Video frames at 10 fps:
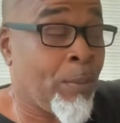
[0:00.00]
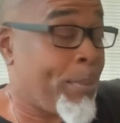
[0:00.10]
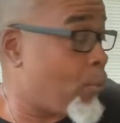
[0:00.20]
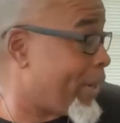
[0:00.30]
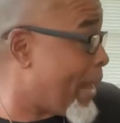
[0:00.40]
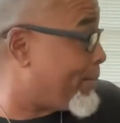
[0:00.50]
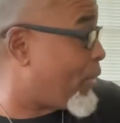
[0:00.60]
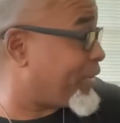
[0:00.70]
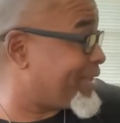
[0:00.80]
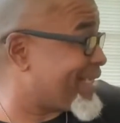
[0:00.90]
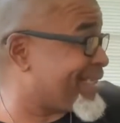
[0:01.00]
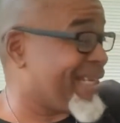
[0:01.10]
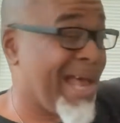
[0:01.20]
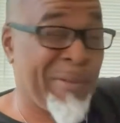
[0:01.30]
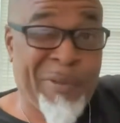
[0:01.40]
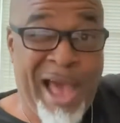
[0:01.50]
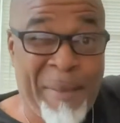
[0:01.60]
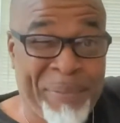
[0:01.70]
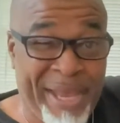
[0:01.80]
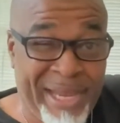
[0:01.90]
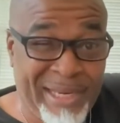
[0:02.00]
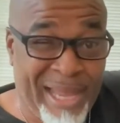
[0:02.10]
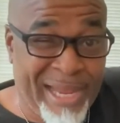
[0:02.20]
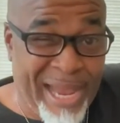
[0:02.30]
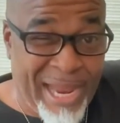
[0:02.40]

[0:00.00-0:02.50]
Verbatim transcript: But when I bought this, I think I, I paid like